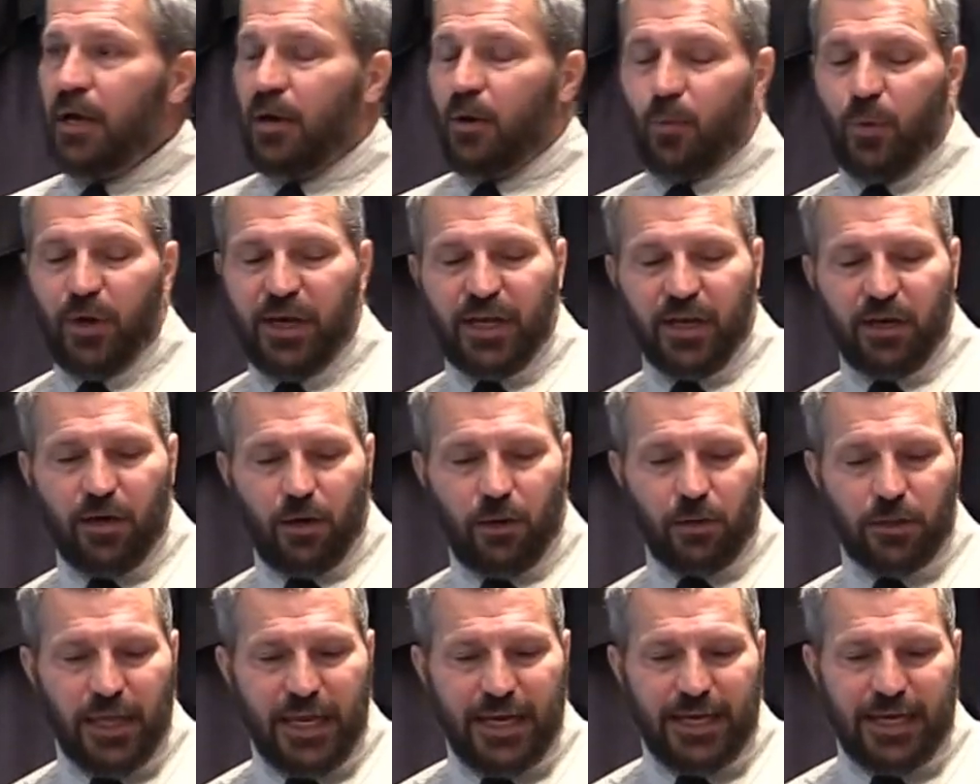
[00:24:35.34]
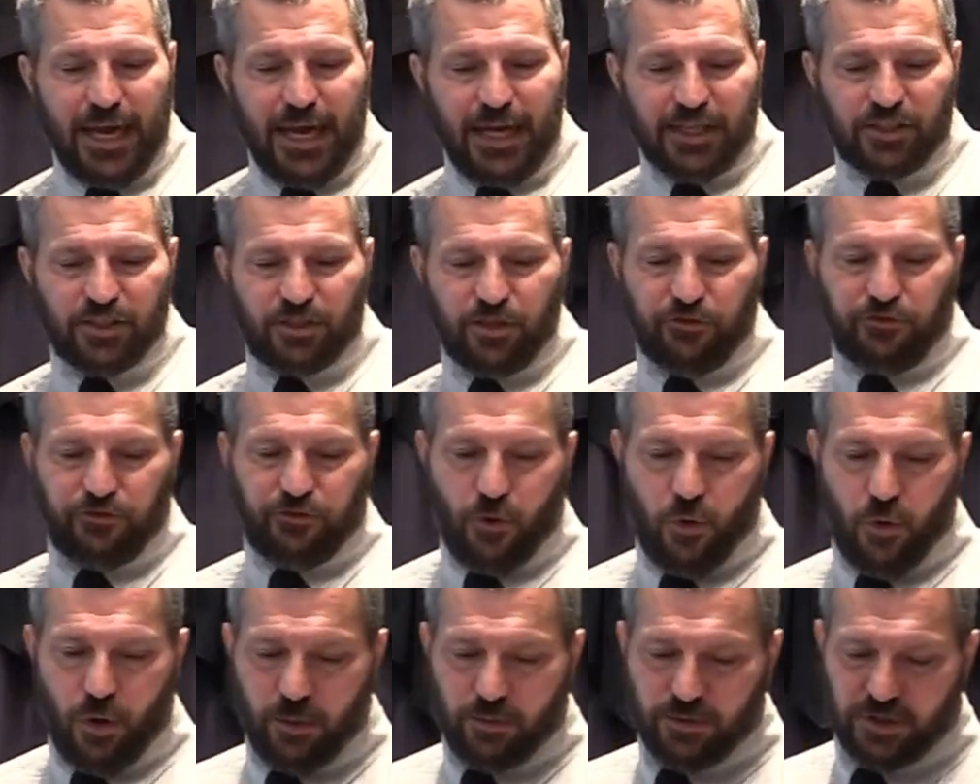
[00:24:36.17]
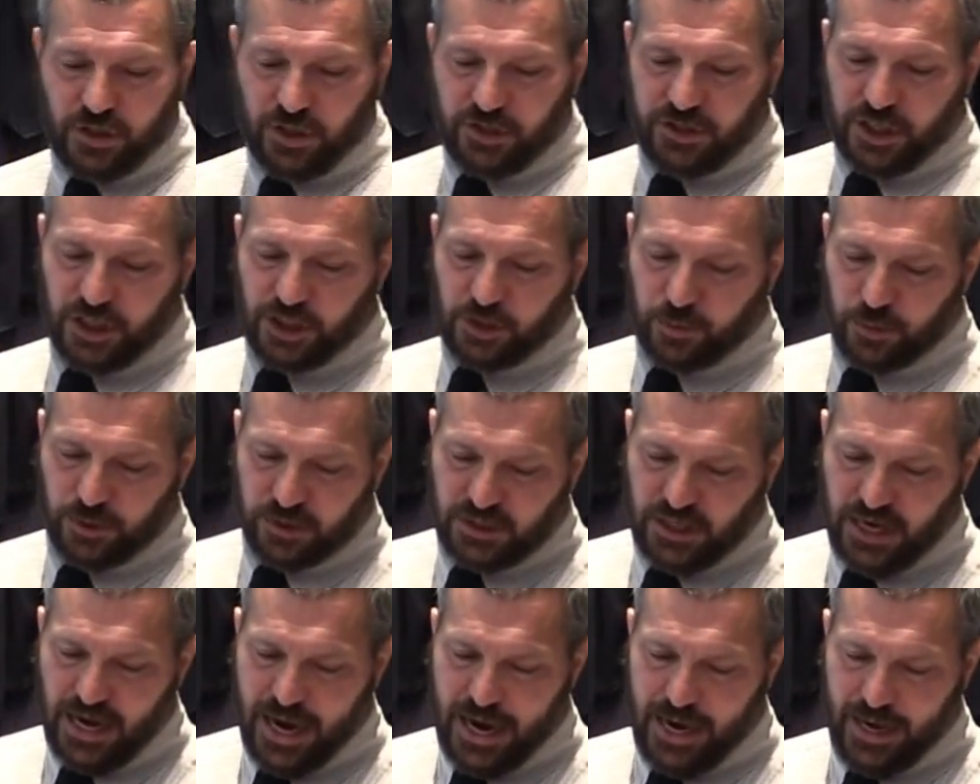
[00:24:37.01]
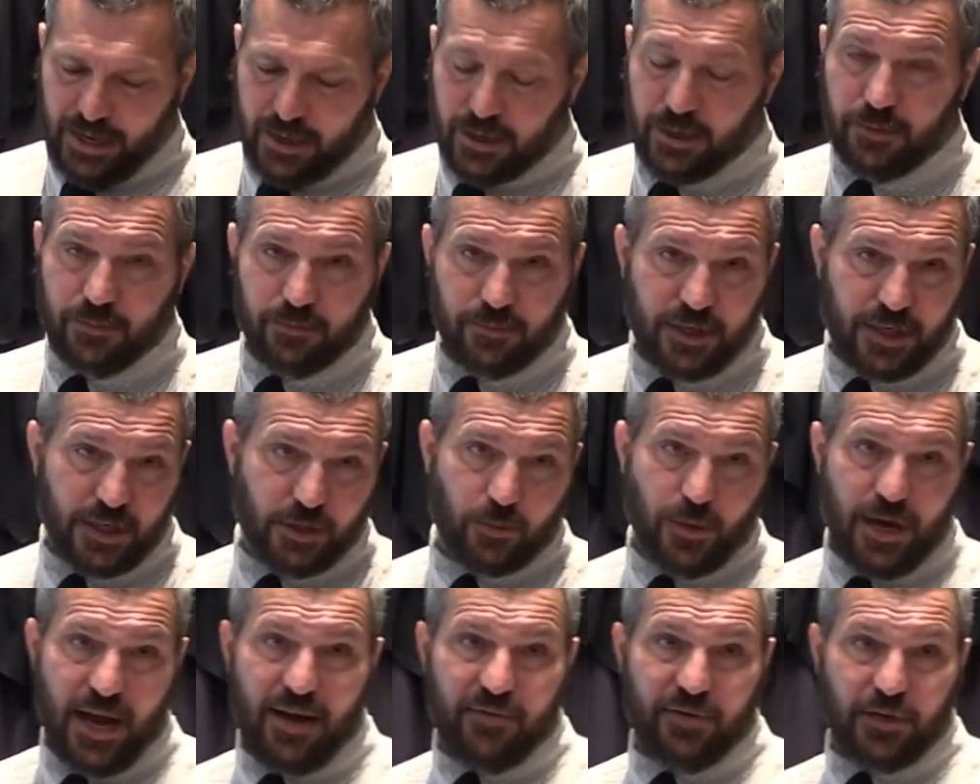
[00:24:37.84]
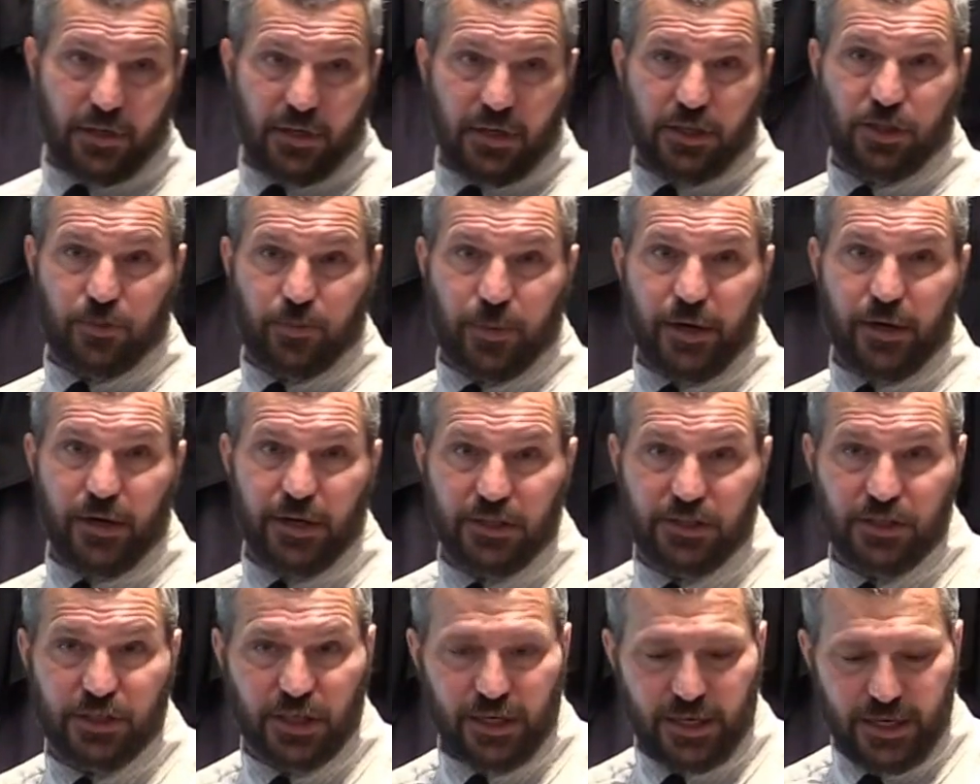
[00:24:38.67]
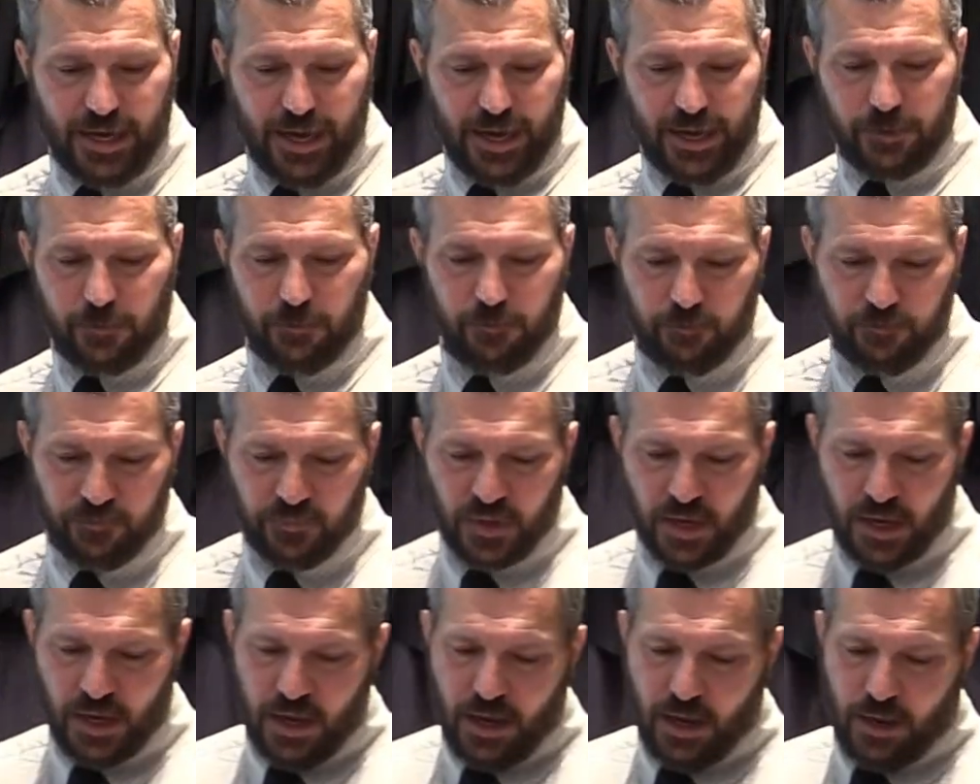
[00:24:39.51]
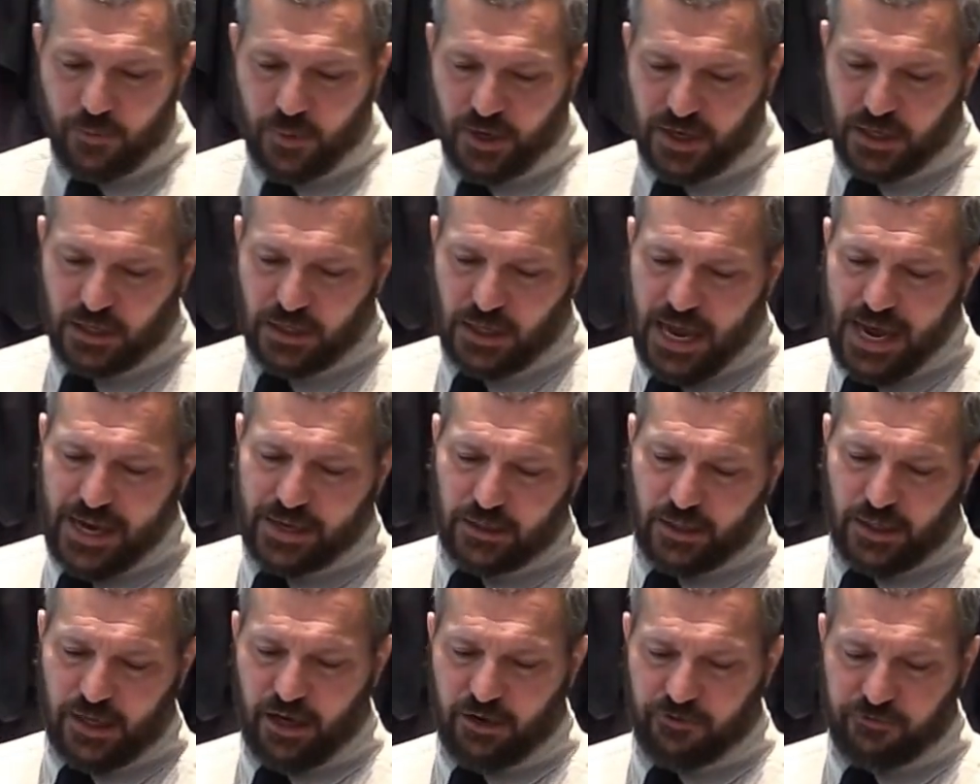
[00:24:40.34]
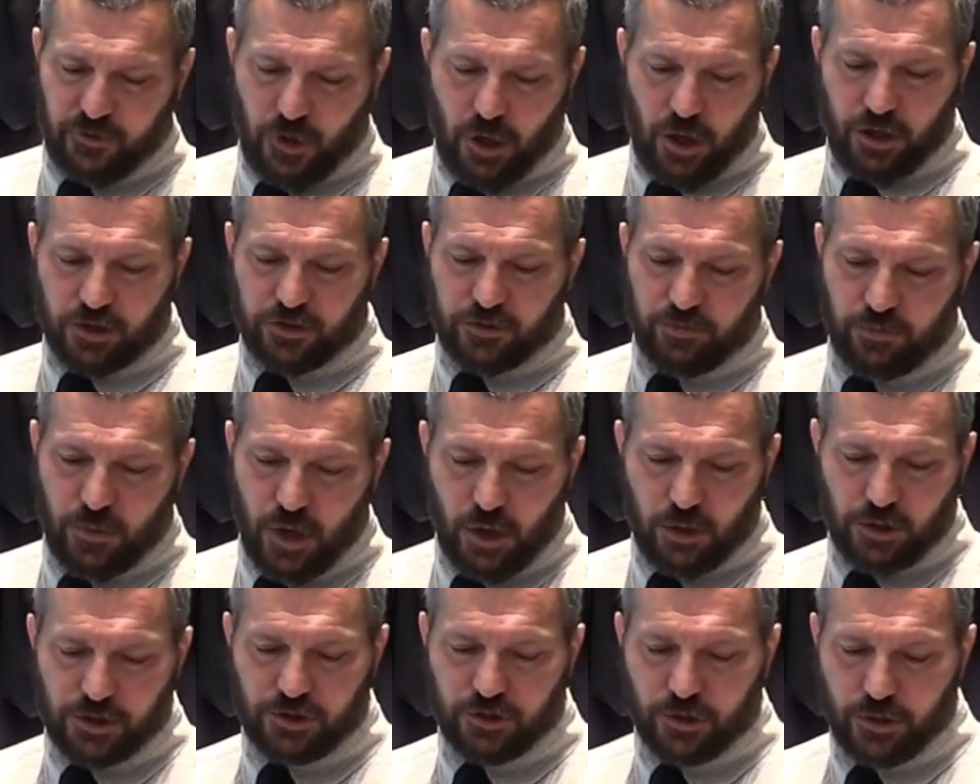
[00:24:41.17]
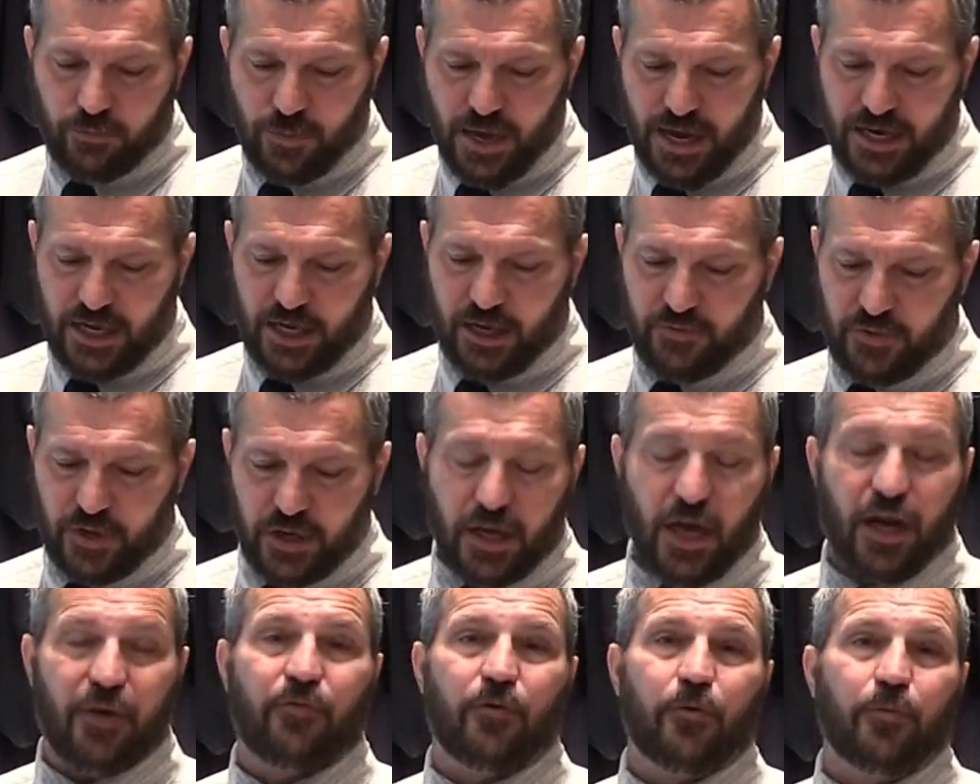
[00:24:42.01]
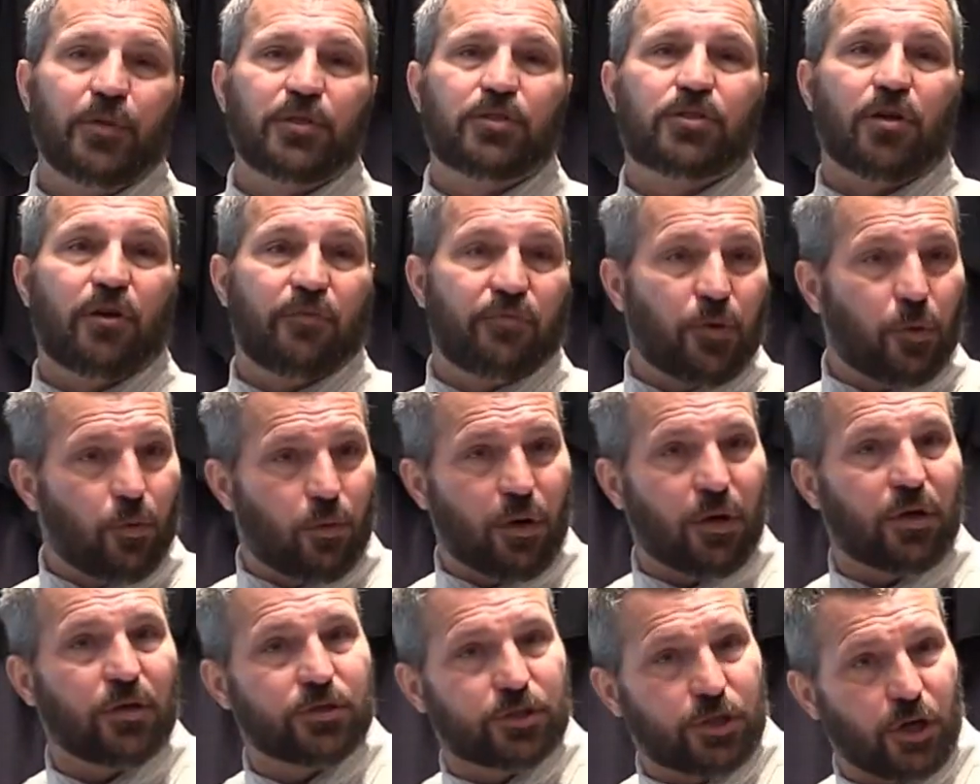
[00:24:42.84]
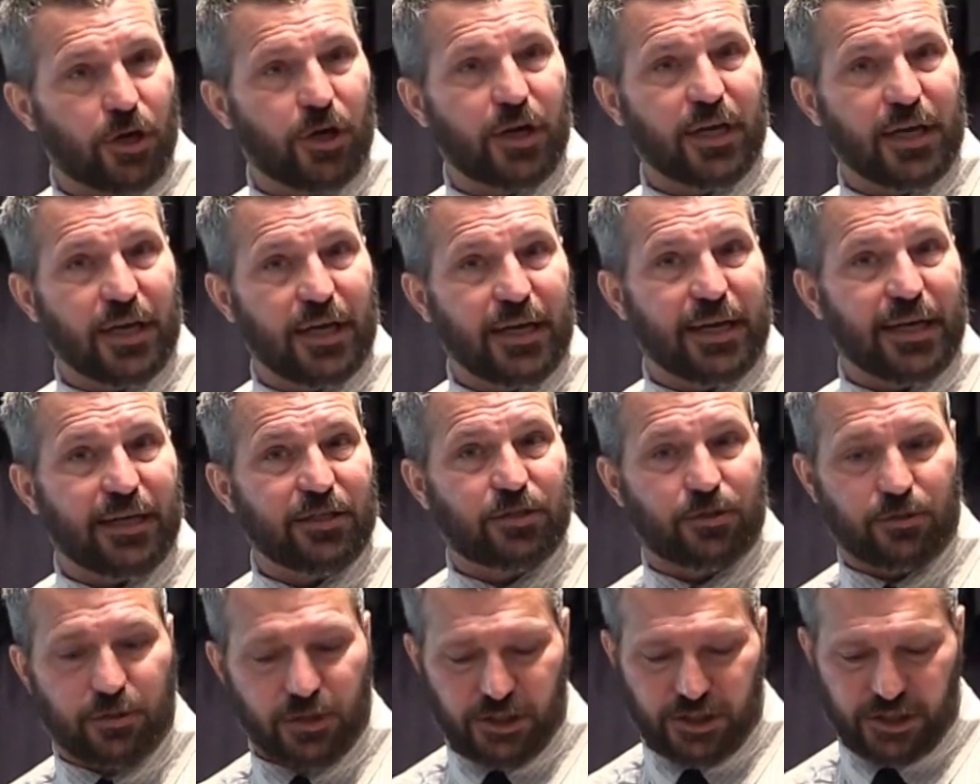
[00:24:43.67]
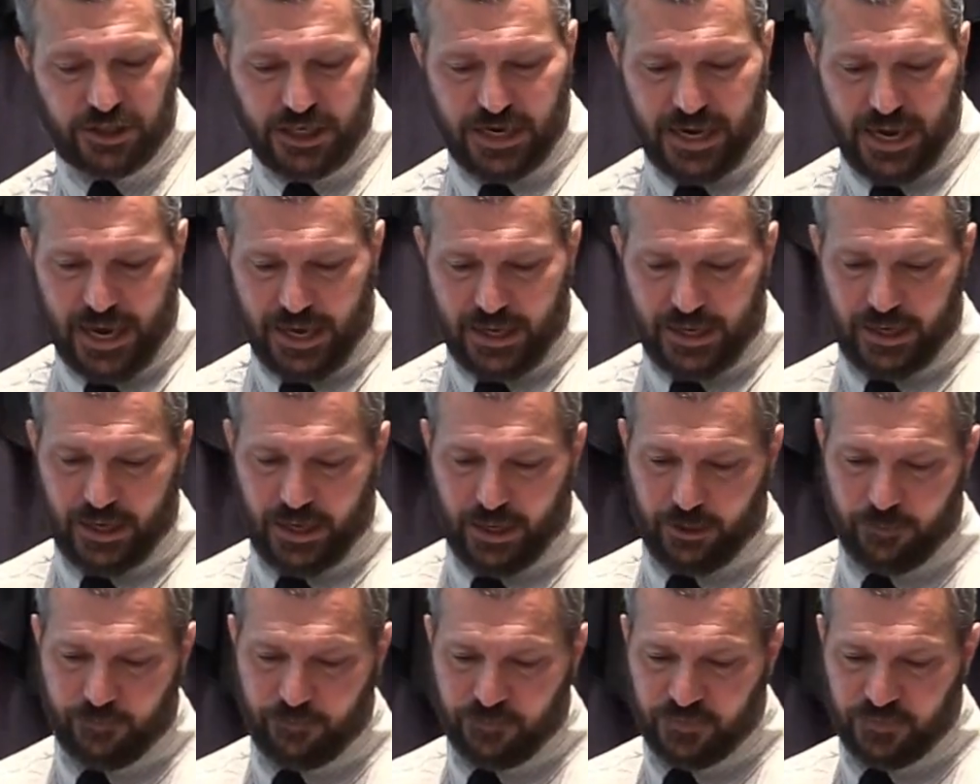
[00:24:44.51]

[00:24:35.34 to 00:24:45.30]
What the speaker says: We can only guess the forms that this will take because we haven't experienced it yet, but it likely involves most or many of the governments of the world turning against Christianity.